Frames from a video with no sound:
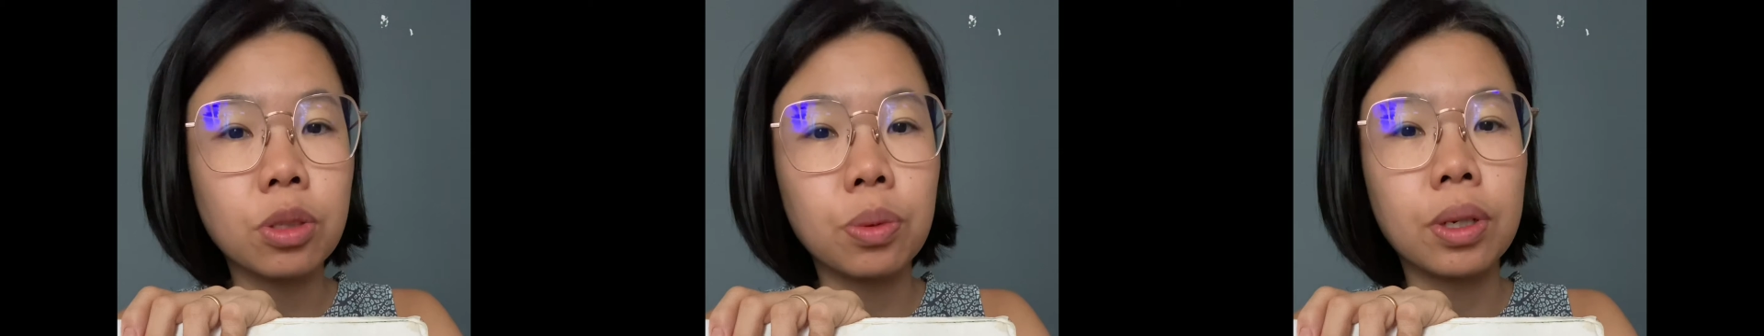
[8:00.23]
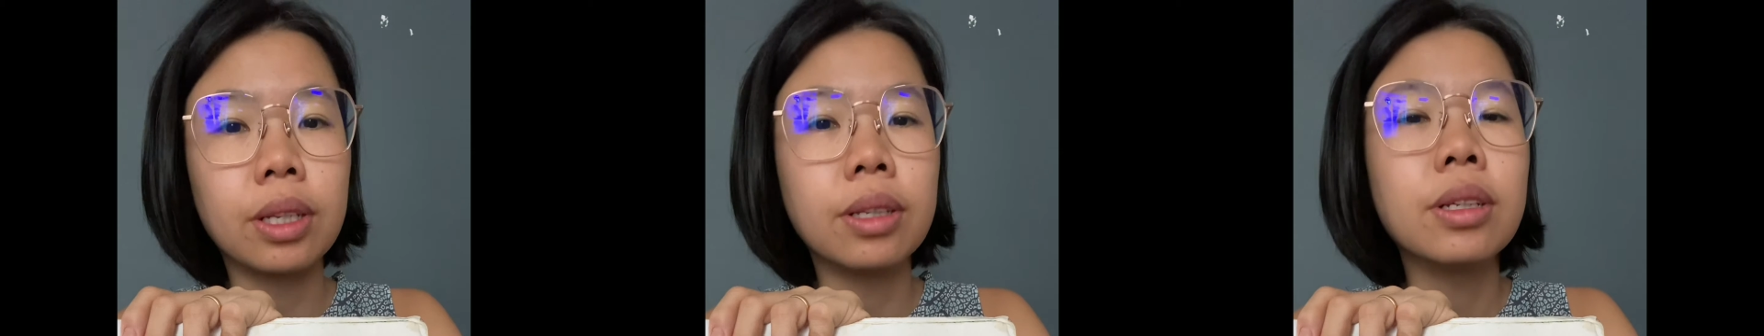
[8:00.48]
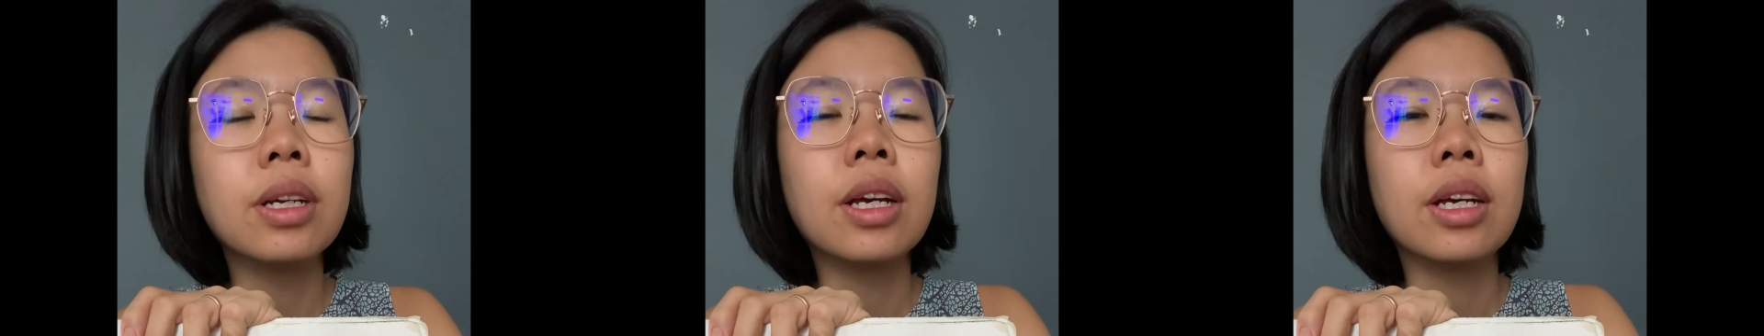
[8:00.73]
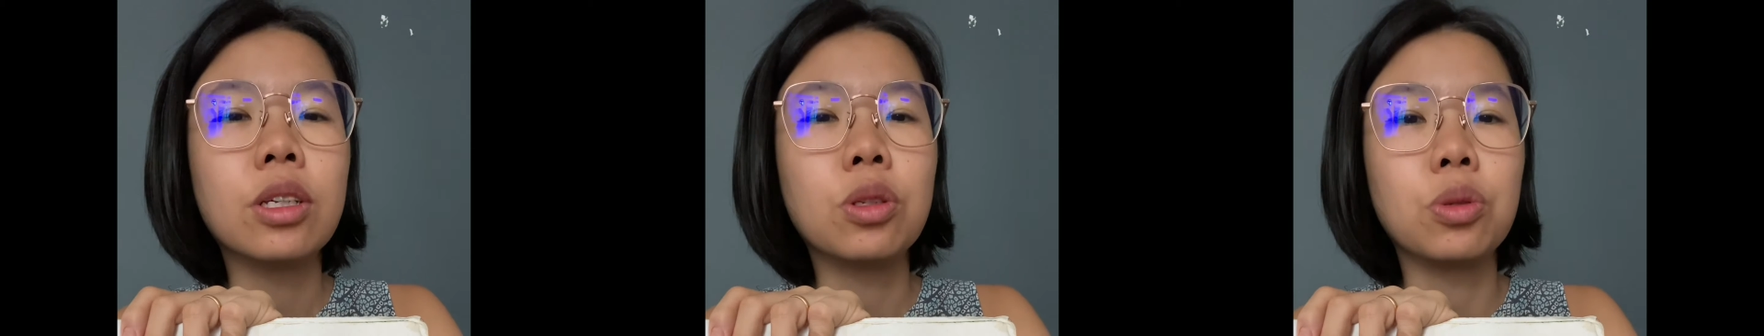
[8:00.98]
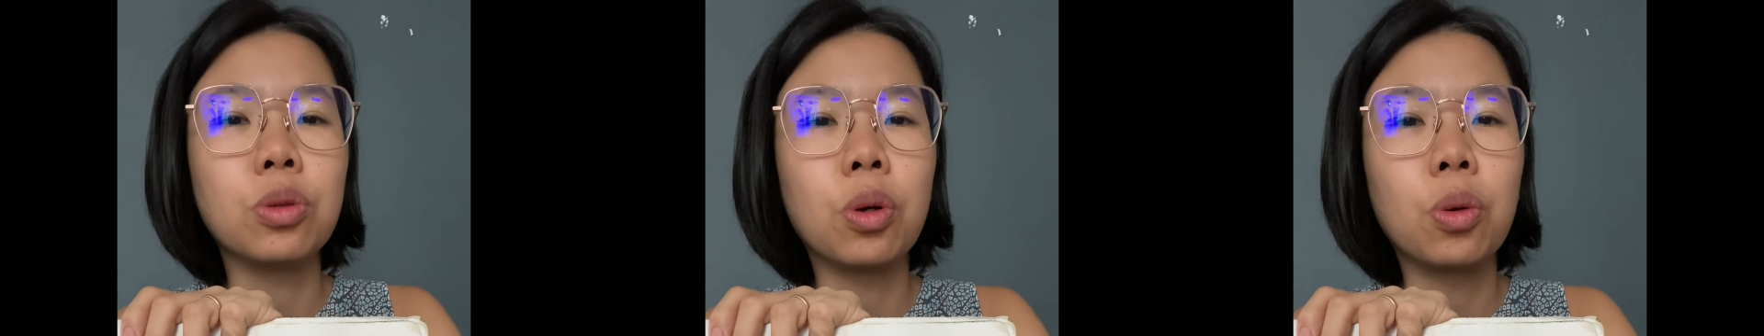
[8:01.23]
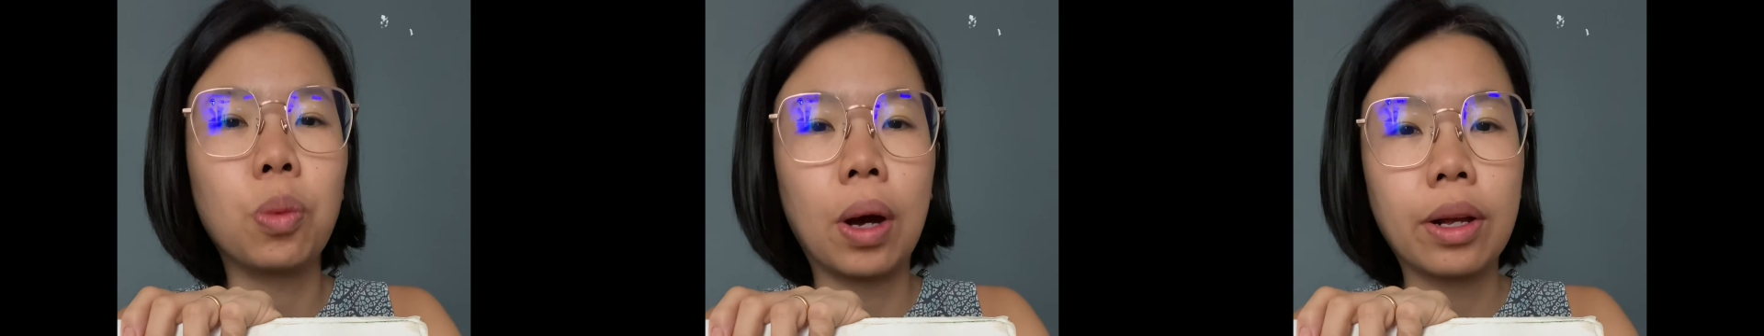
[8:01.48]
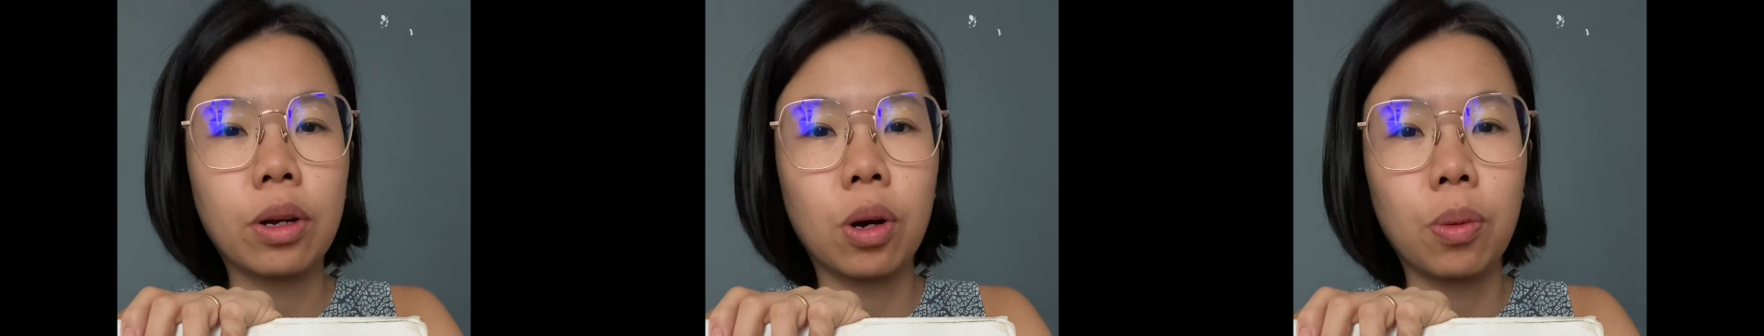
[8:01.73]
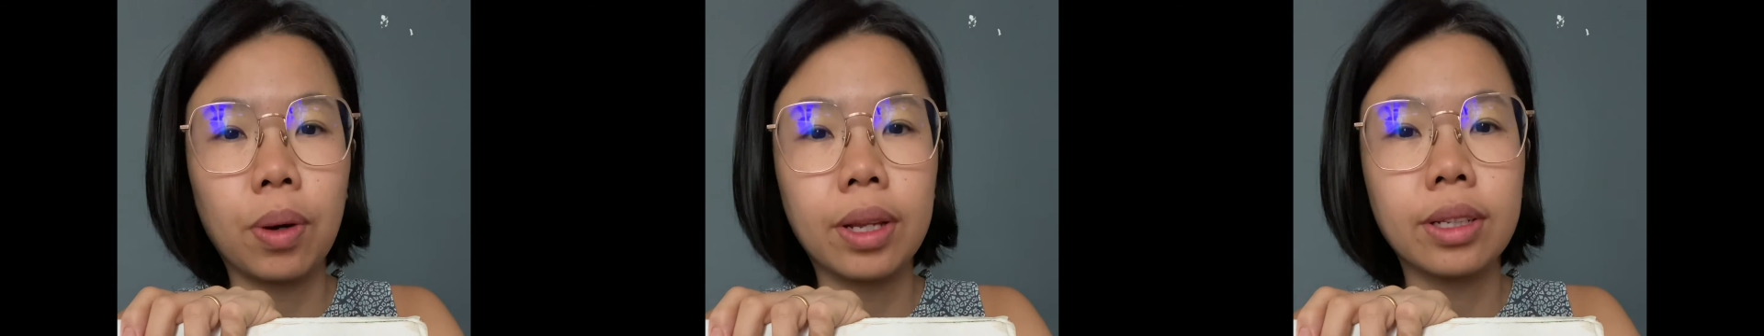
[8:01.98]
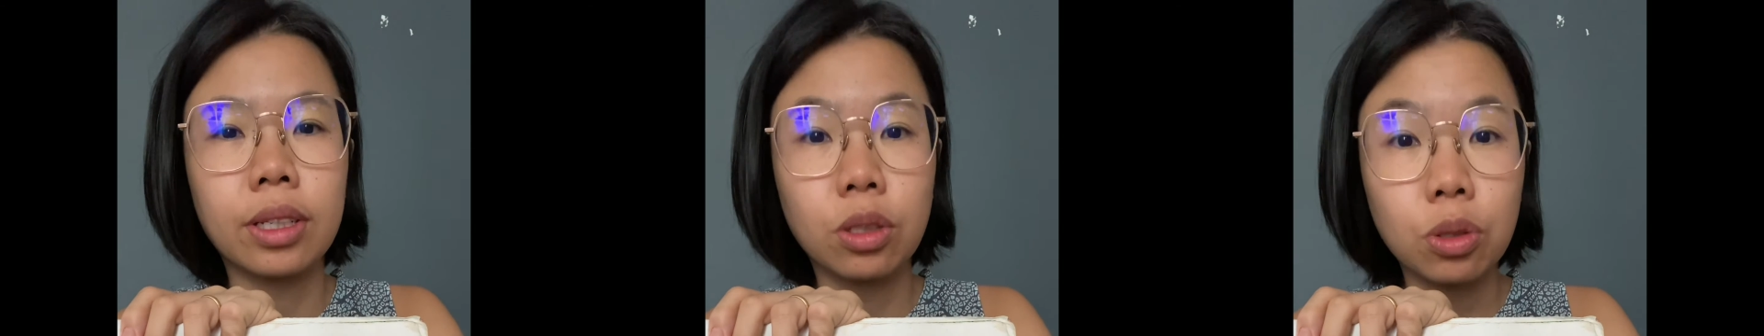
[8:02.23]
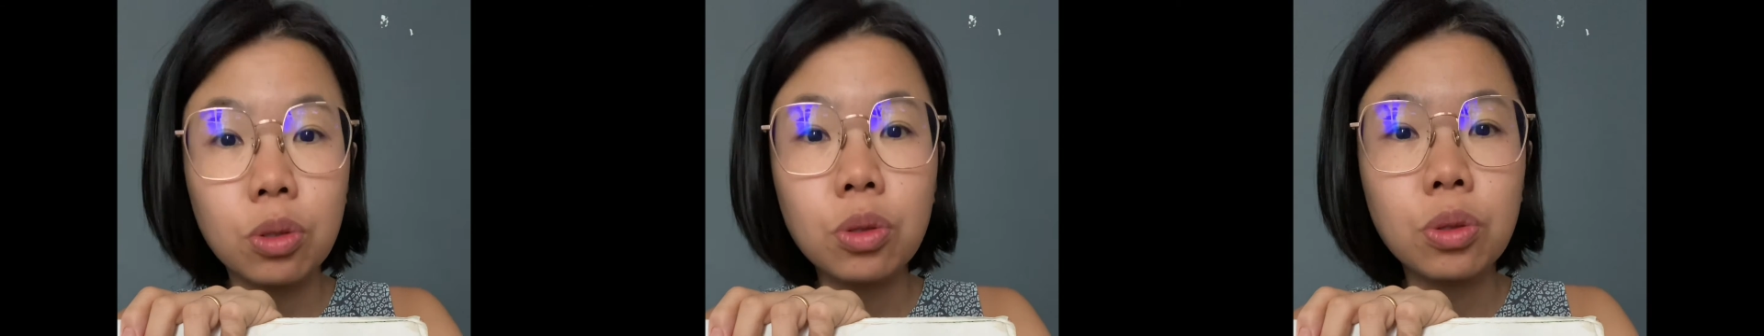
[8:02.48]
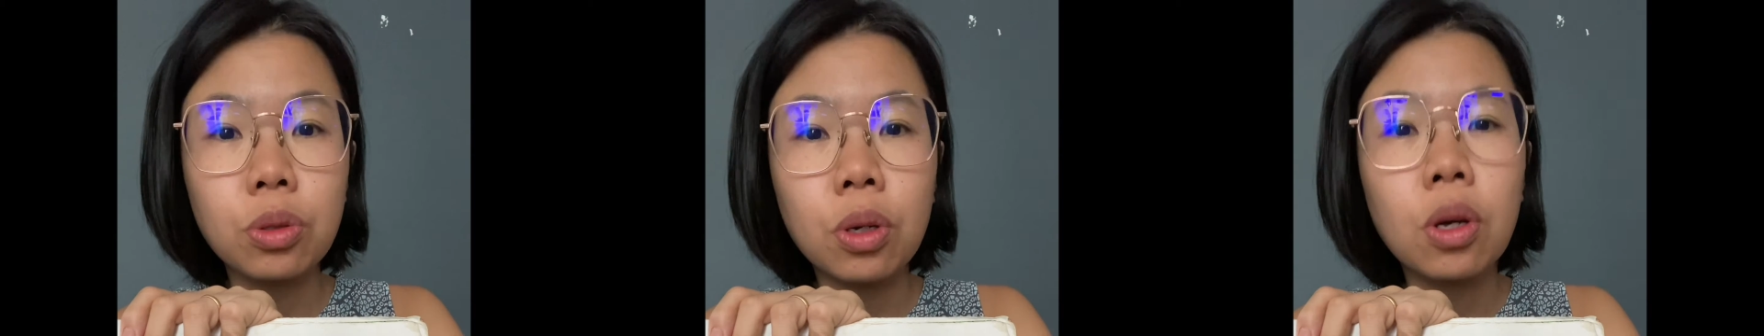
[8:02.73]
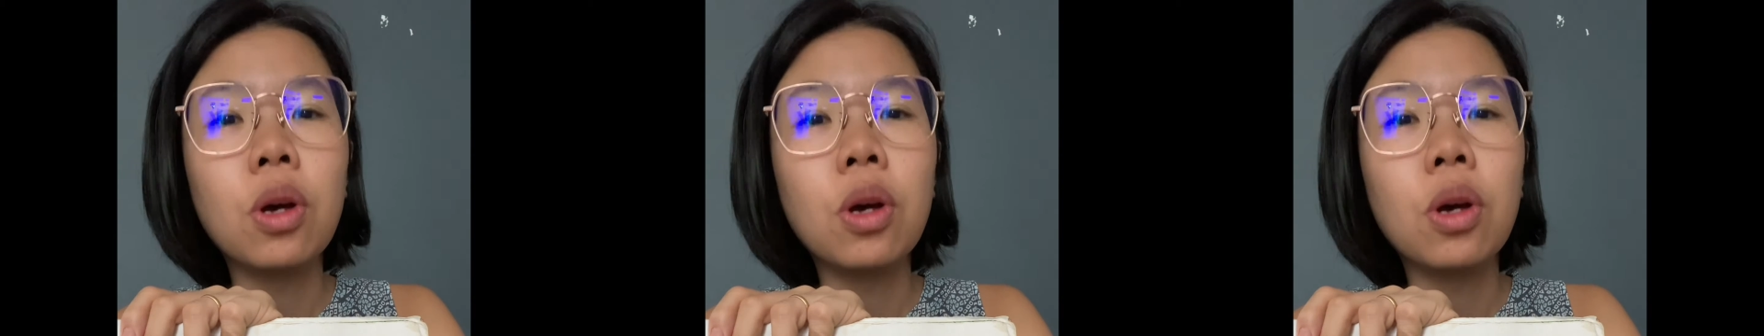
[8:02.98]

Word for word: word to know what God want us to do.